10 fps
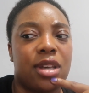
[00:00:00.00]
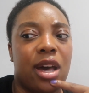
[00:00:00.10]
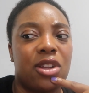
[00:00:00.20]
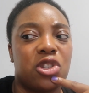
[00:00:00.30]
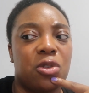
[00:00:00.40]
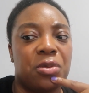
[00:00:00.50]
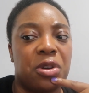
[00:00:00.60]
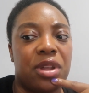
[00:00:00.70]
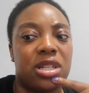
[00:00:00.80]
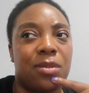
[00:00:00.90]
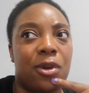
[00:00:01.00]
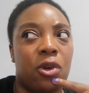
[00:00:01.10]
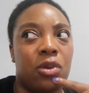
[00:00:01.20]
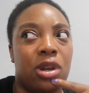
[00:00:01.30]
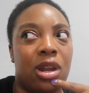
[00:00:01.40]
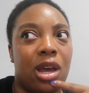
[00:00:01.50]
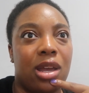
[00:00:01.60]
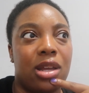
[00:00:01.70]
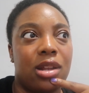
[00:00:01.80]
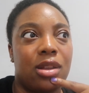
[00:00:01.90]
kind of surreal that tomorrow
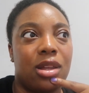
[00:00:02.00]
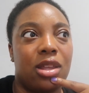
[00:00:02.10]
night